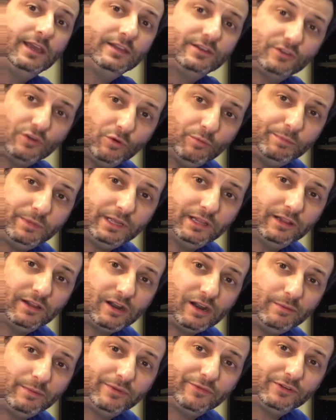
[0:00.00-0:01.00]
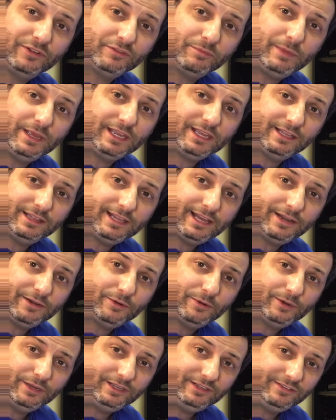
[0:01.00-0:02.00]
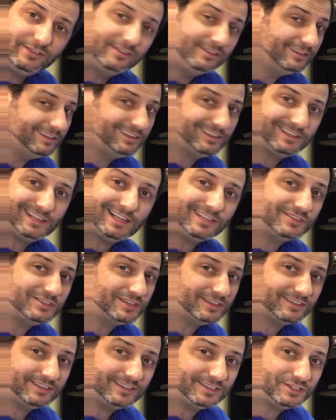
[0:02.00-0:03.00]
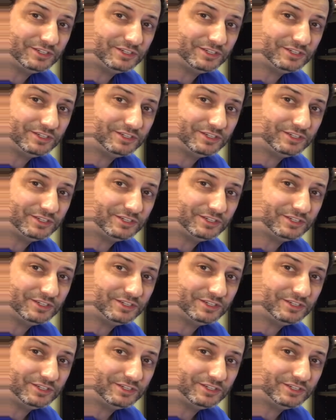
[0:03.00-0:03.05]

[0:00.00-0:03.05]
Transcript: Don't be alarmed if it's making that noise. That's just it